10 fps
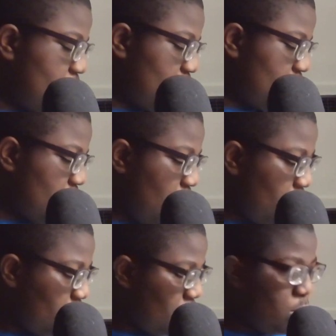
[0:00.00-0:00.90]
this
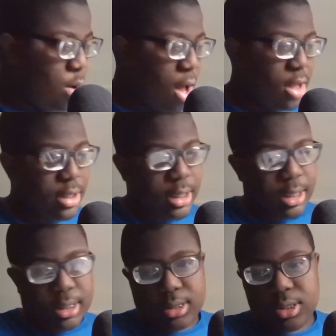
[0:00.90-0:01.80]
audio
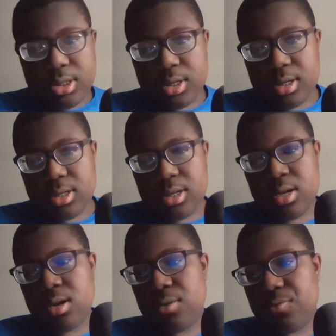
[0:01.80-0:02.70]
quality is good
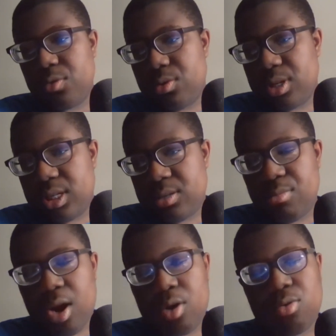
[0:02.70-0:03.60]
through this
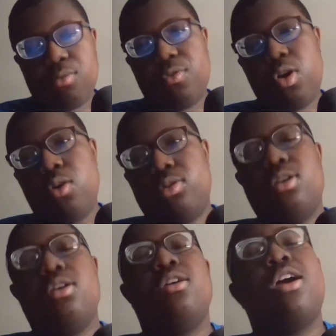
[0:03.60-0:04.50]
microphone.
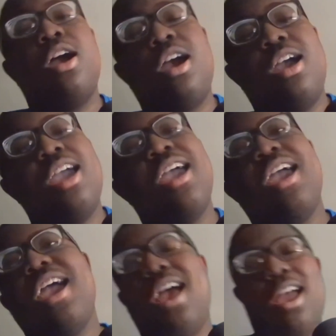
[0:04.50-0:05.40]

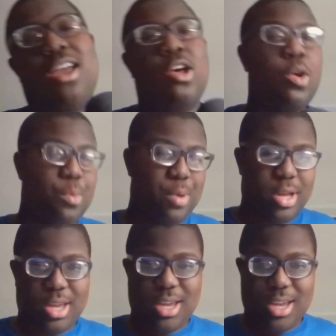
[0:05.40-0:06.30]
And I hope
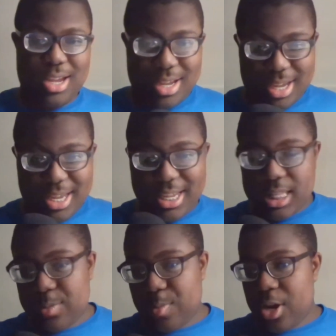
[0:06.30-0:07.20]
it
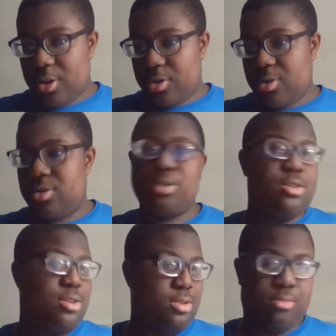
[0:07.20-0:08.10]
gets better.
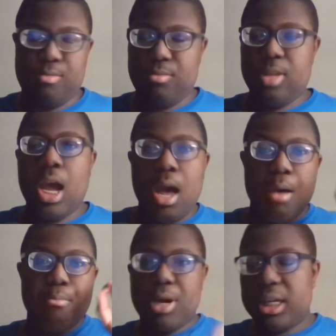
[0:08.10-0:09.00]

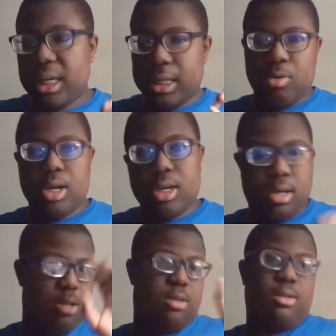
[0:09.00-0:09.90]
But anyway,
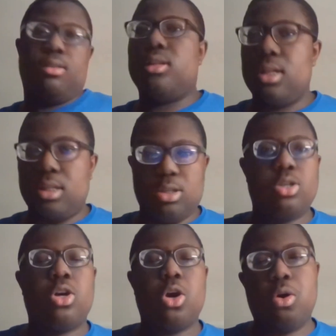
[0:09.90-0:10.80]

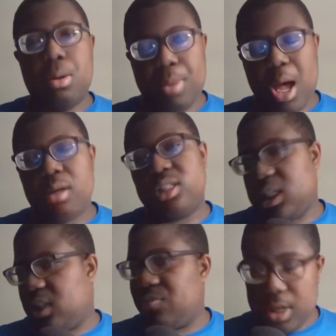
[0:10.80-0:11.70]
let's go about
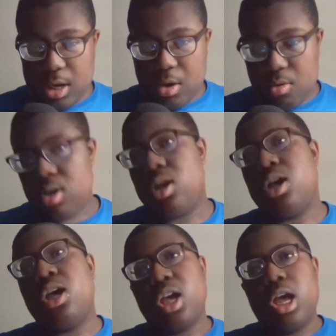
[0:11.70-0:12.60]
this video.
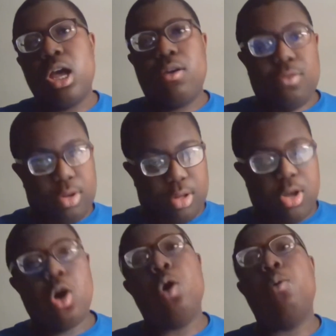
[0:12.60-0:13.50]
If you
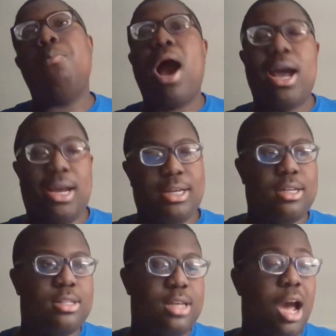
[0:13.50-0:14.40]
know by
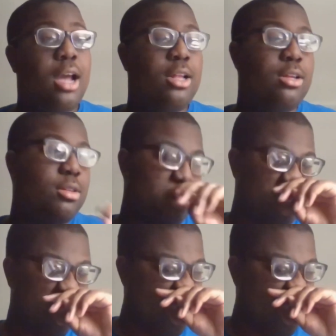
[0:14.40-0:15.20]
the title,